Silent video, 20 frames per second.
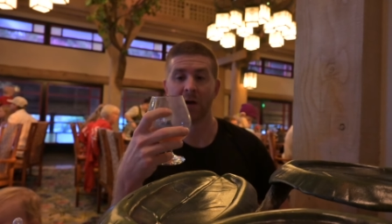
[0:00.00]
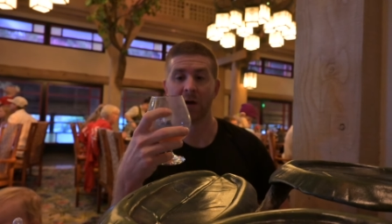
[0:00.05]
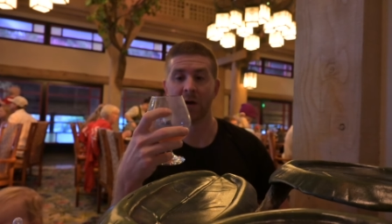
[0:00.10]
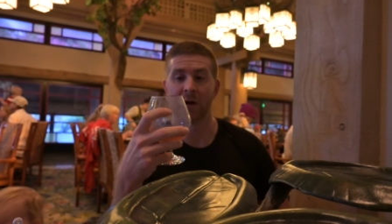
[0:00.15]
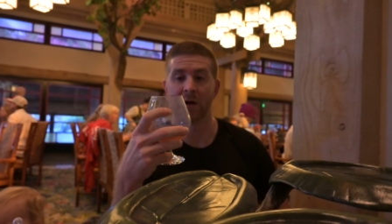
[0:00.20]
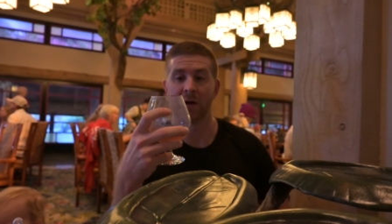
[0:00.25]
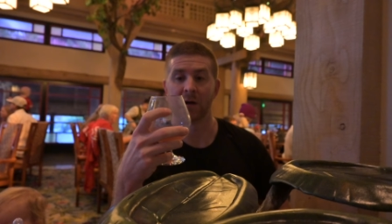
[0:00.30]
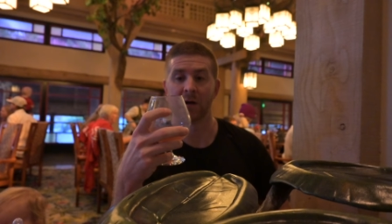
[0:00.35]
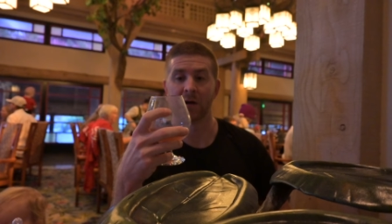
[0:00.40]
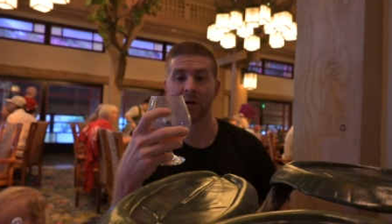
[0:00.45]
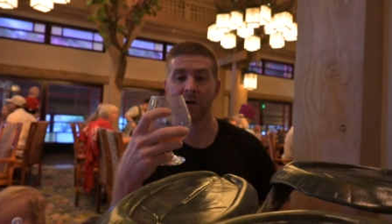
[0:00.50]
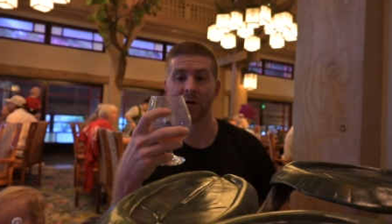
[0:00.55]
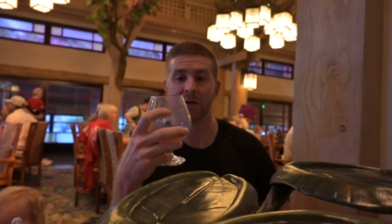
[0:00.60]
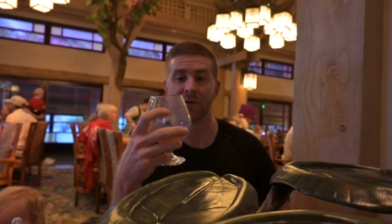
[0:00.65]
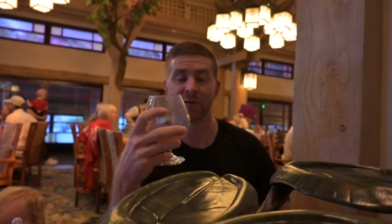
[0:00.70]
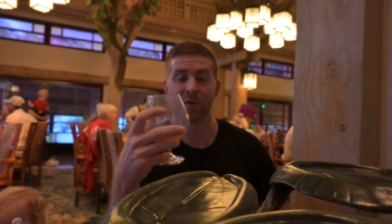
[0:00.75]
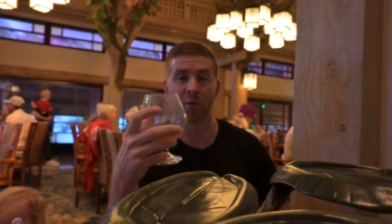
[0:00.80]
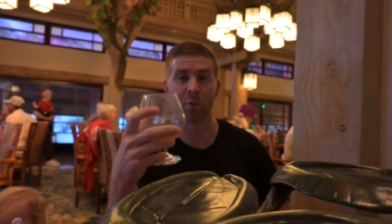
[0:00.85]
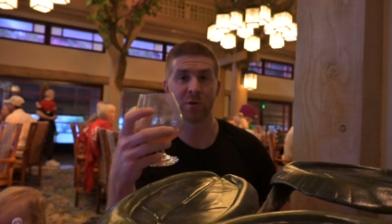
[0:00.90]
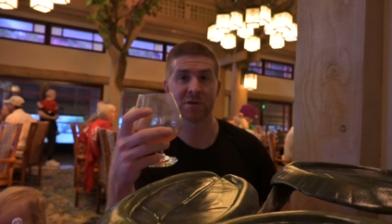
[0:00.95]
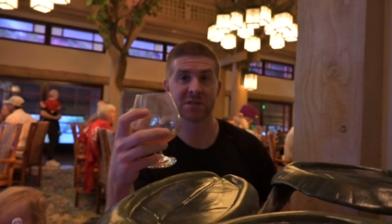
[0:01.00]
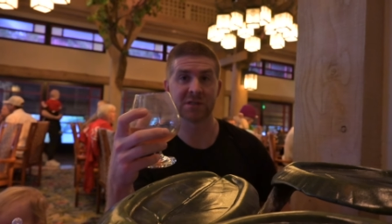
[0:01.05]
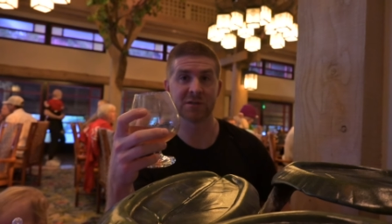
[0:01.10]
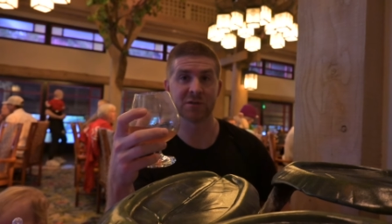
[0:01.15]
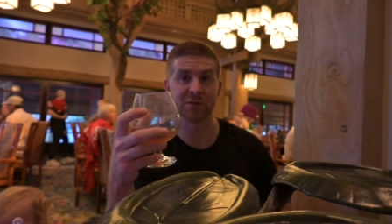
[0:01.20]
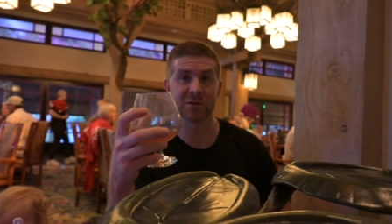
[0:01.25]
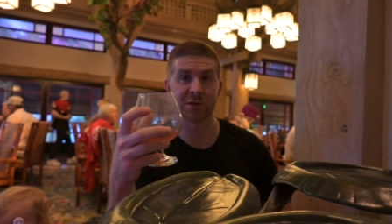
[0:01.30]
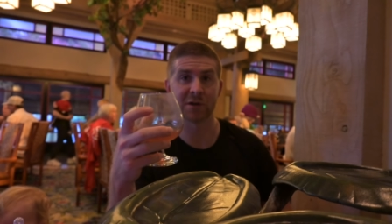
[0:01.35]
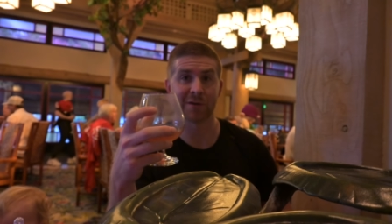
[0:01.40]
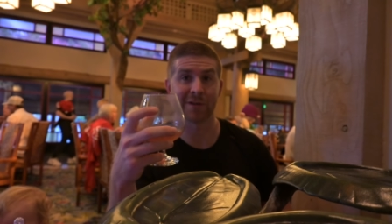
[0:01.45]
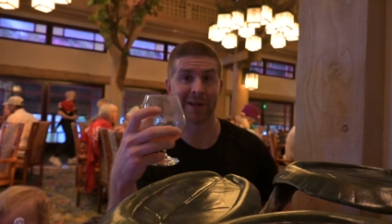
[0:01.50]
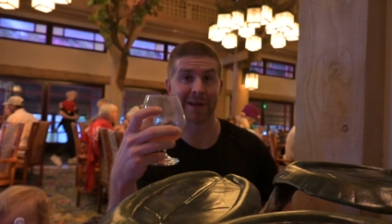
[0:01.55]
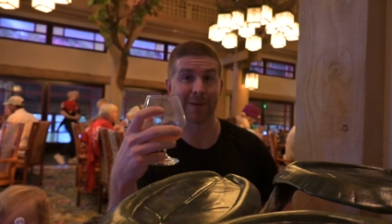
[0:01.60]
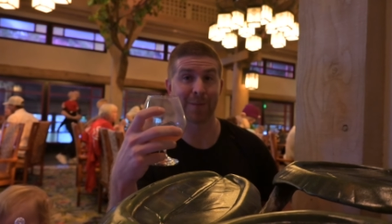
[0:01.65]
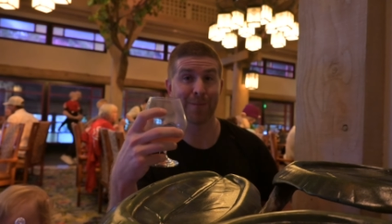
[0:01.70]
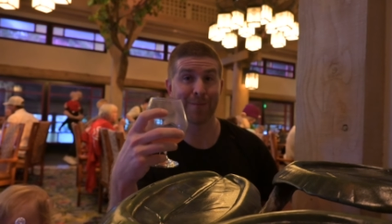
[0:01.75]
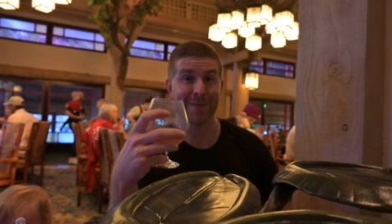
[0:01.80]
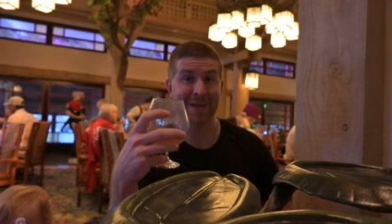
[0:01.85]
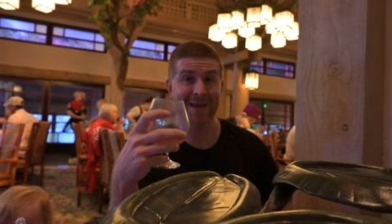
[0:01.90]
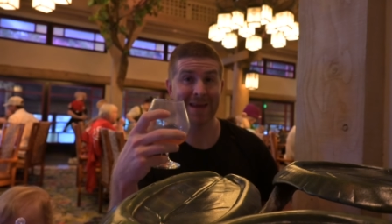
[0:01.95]
Uh, if you're a whiskey drinker like
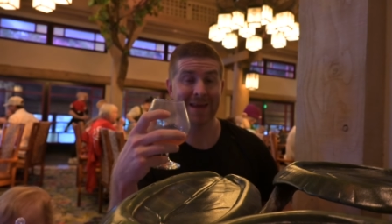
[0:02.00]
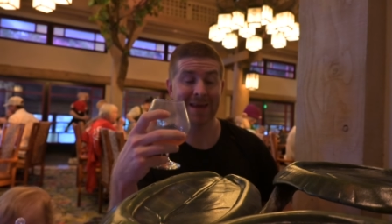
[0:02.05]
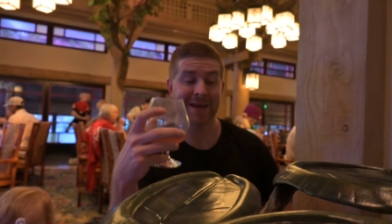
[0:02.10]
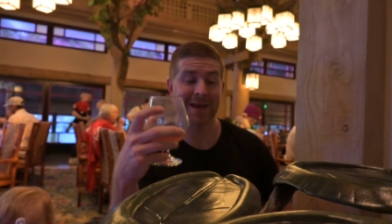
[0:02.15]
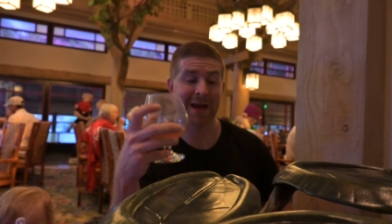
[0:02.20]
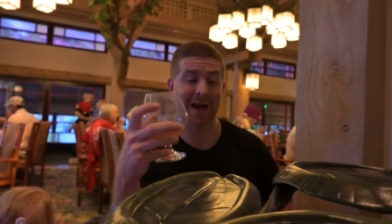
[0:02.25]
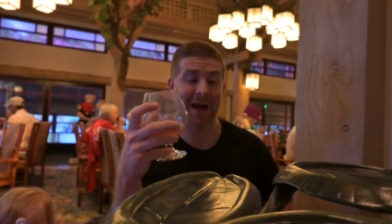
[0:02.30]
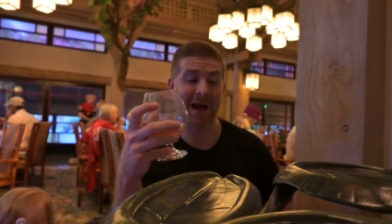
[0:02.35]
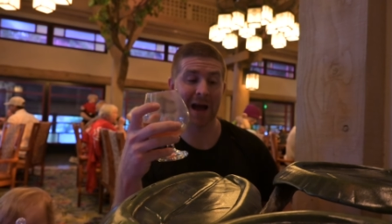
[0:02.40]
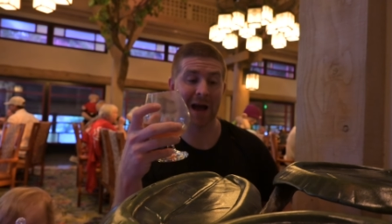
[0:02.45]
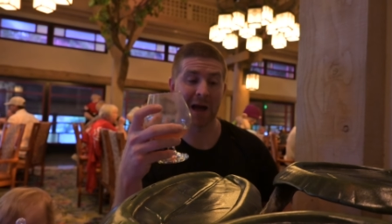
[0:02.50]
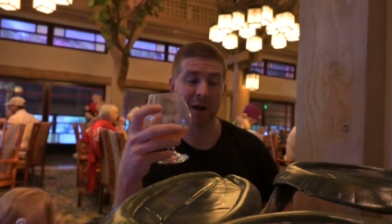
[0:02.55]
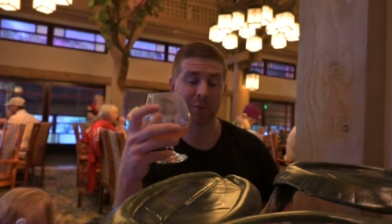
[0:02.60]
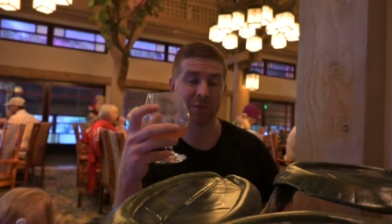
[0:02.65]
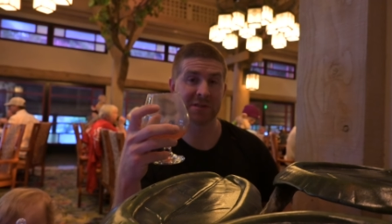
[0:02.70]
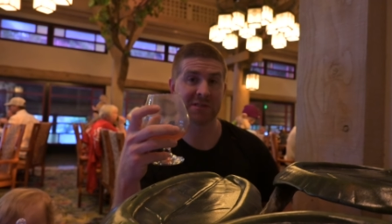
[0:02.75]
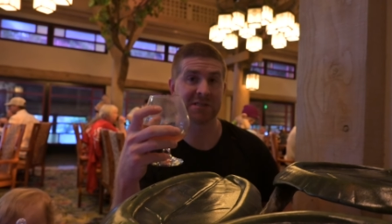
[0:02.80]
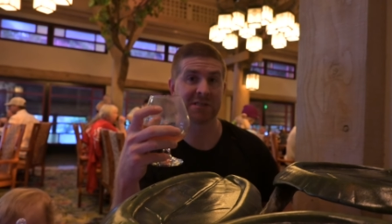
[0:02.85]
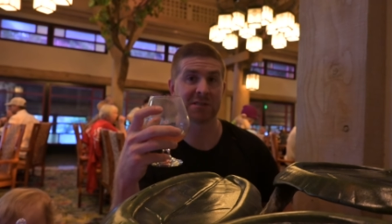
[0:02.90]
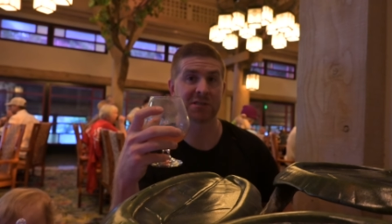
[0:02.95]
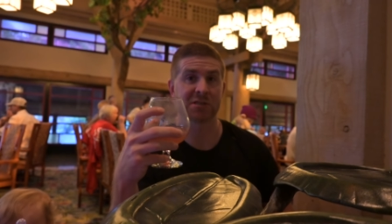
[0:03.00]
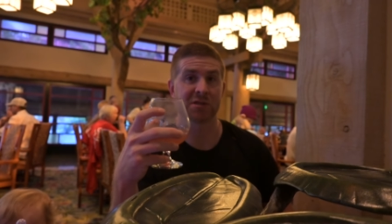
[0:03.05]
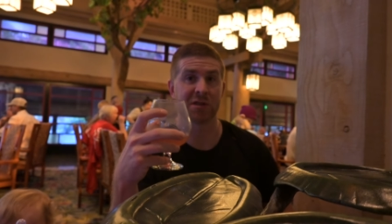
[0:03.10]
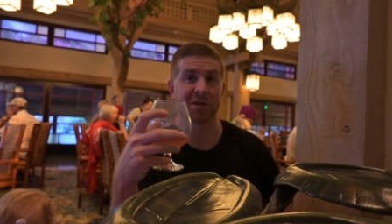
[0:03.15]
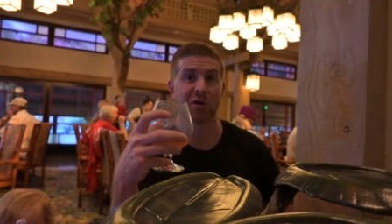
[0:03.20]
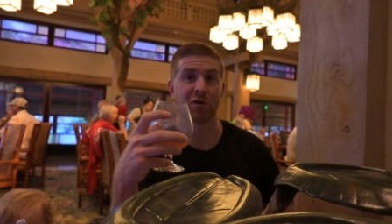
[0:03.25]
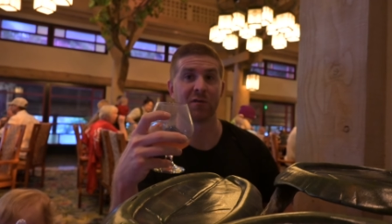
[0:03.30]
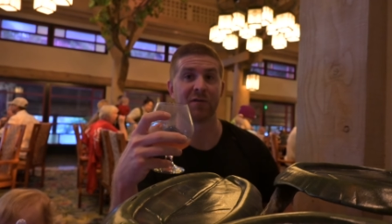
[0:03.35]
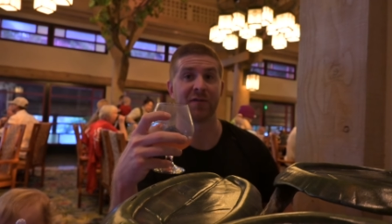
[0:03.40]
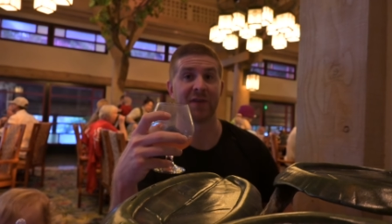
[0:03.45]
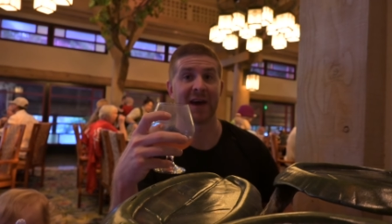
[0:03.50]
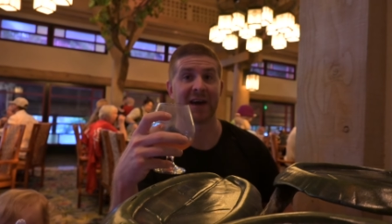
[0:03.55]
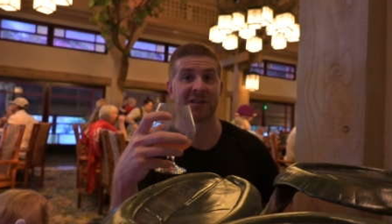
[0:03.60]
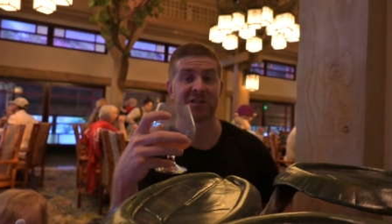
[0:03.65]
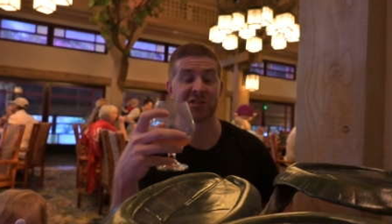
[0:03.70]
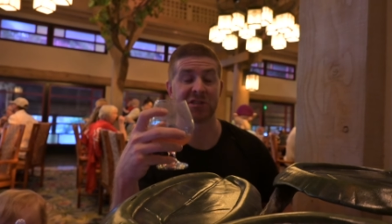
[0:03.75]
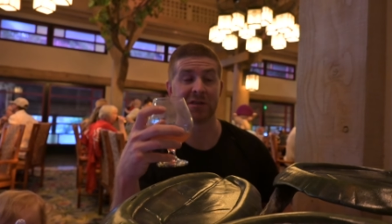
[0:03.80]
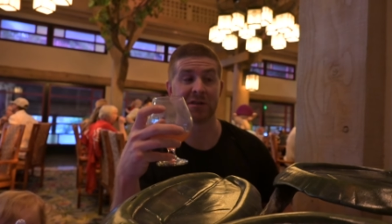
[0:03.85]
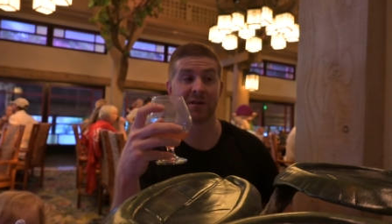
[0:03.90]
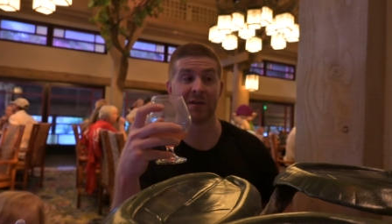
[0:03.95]
me, I would stick to the old
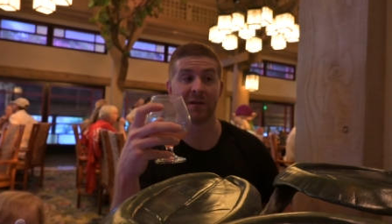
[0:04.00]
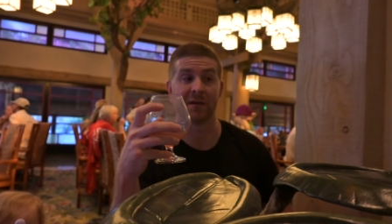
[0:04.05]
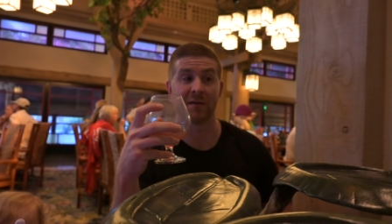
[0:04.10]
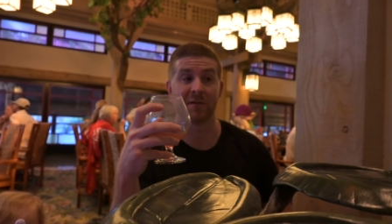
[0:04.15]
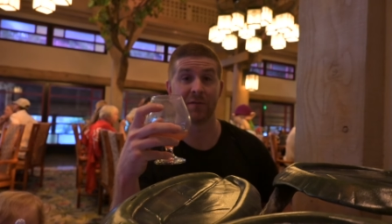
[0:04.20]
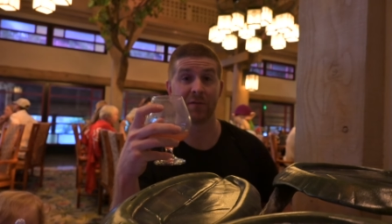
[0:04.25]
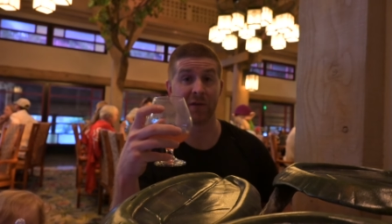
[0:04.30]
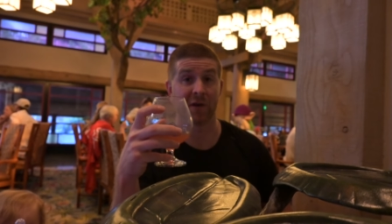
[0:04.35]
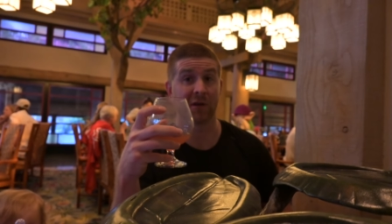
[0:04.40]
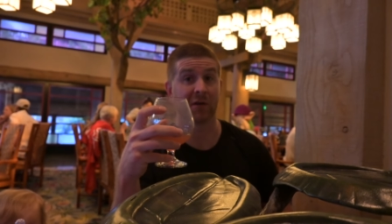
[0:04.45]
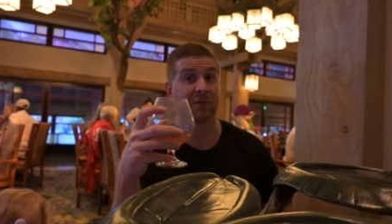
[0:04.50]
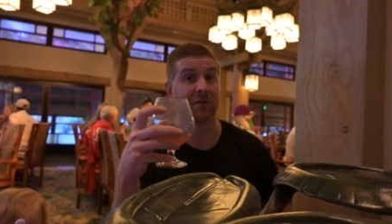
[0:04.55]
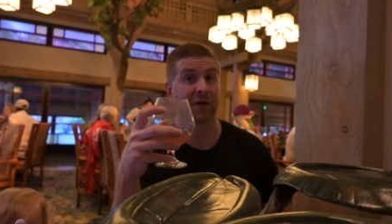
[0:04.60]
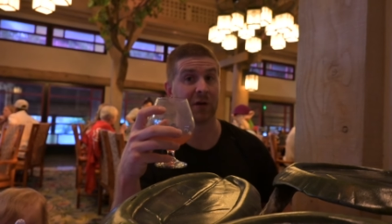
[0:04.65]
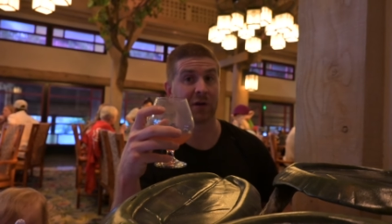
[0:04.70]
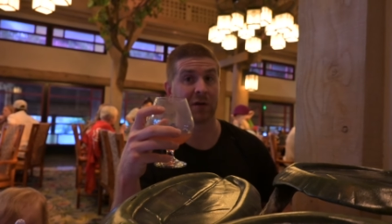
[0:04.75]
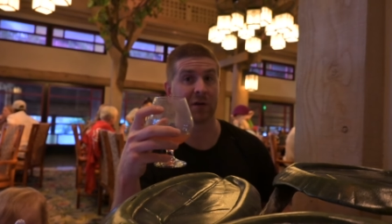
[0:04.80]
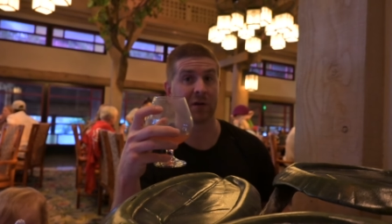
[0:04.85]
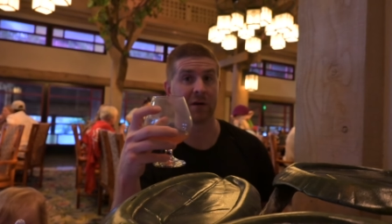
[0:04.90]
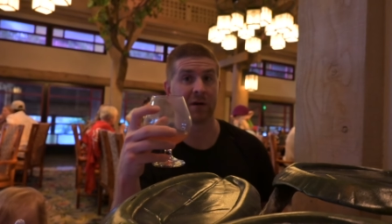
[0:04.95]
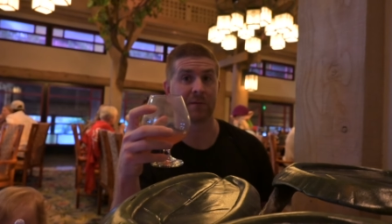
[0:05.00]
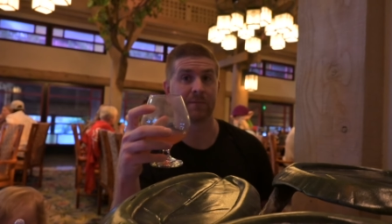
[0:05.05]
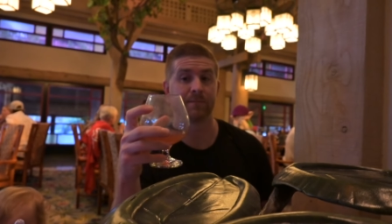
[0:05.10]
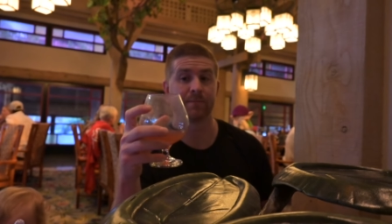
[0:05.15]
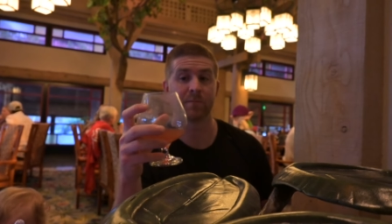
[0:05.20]
fashioned. Very, very good.